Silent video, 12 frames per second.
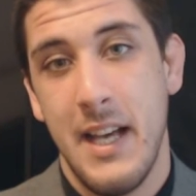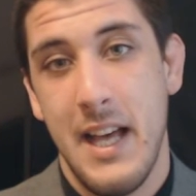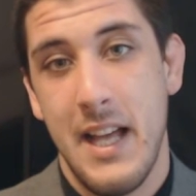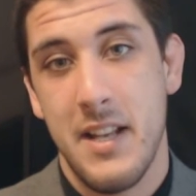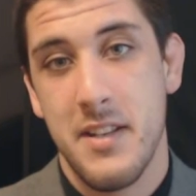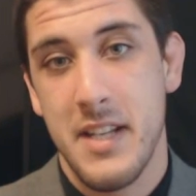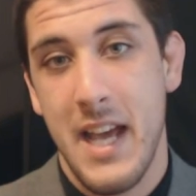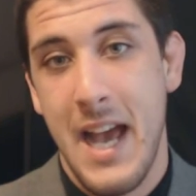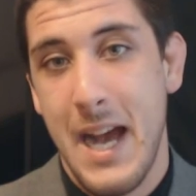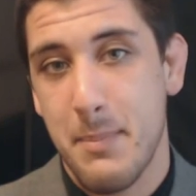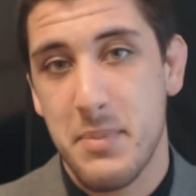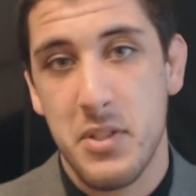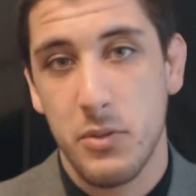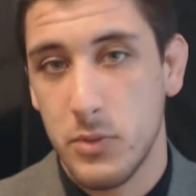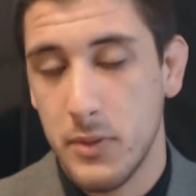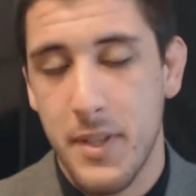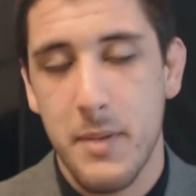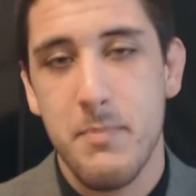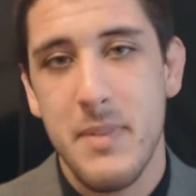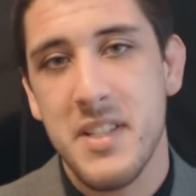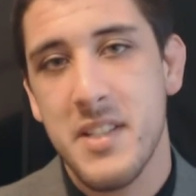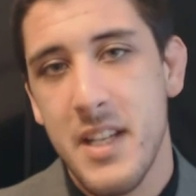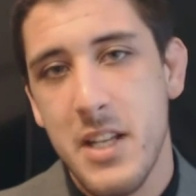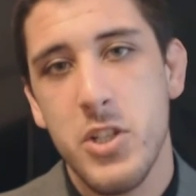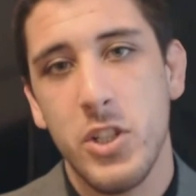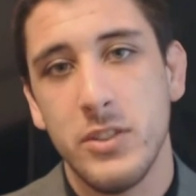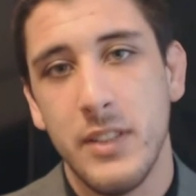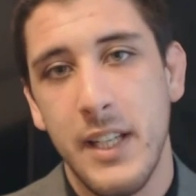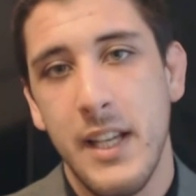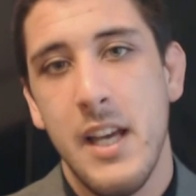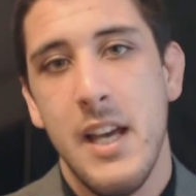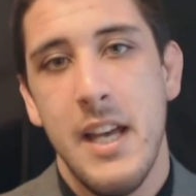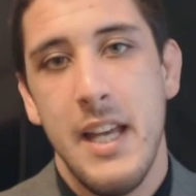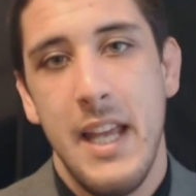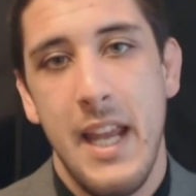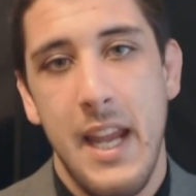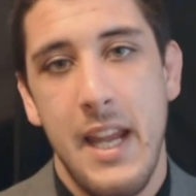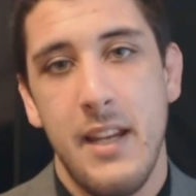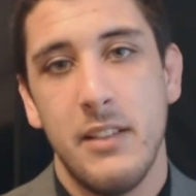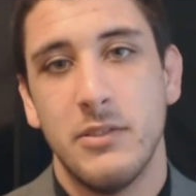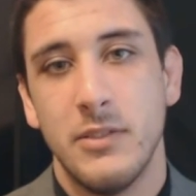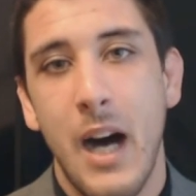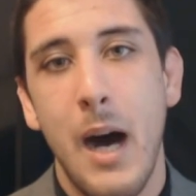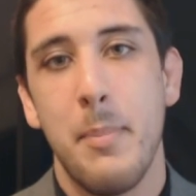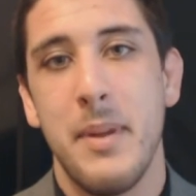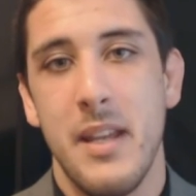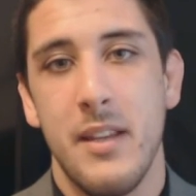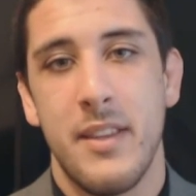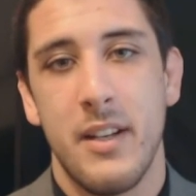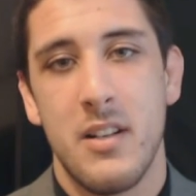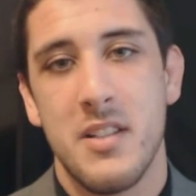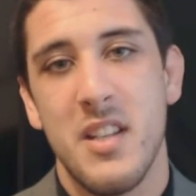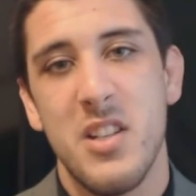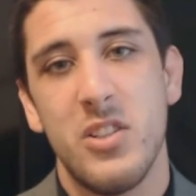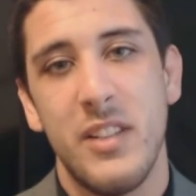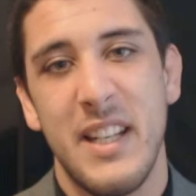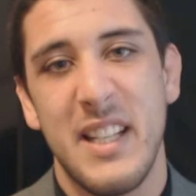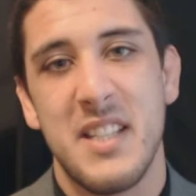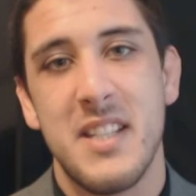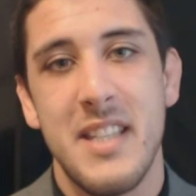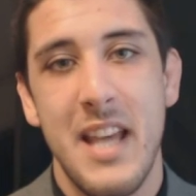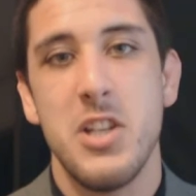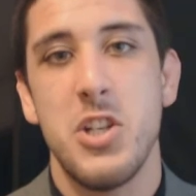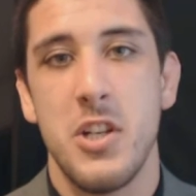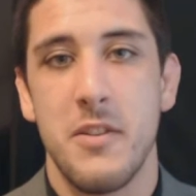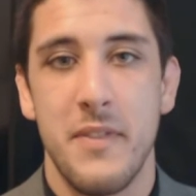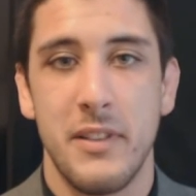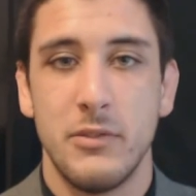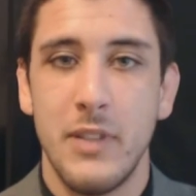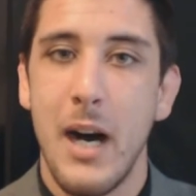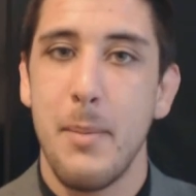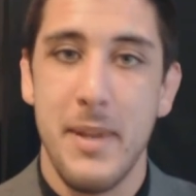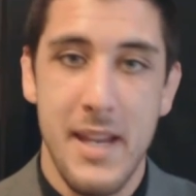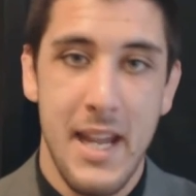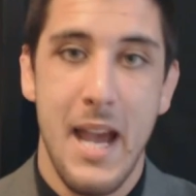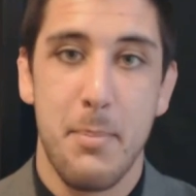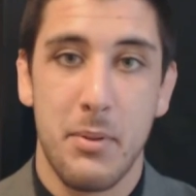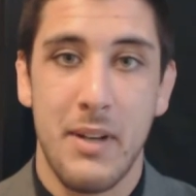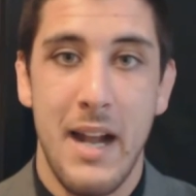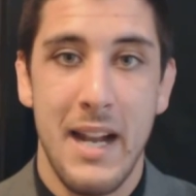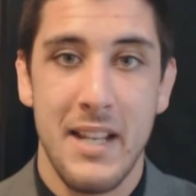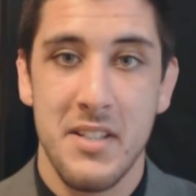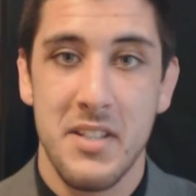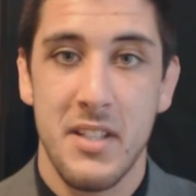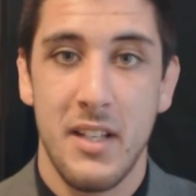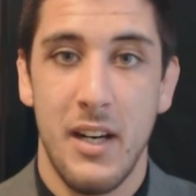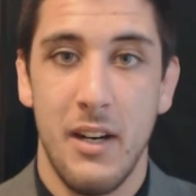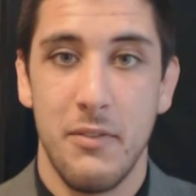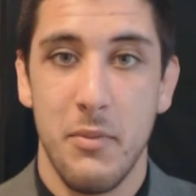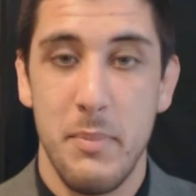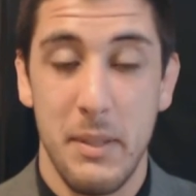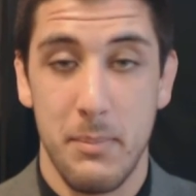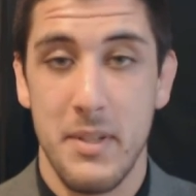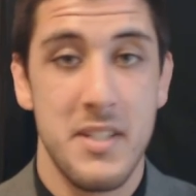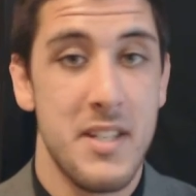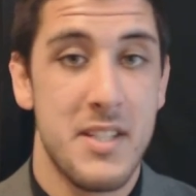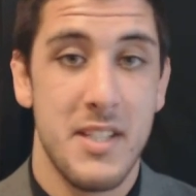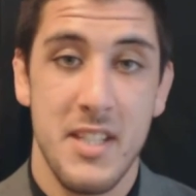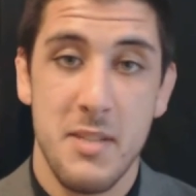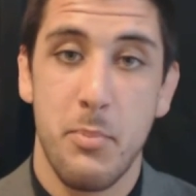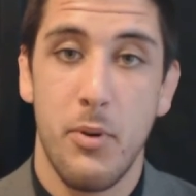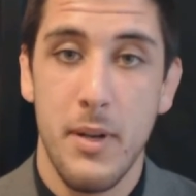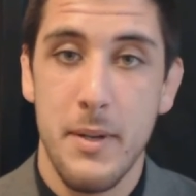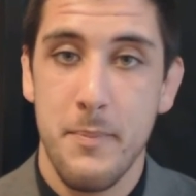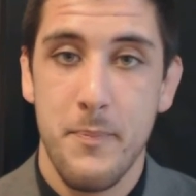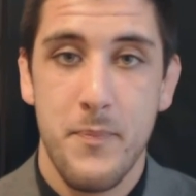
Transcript: and they're essentially an extension of the lobbying apparatus of big business at this point.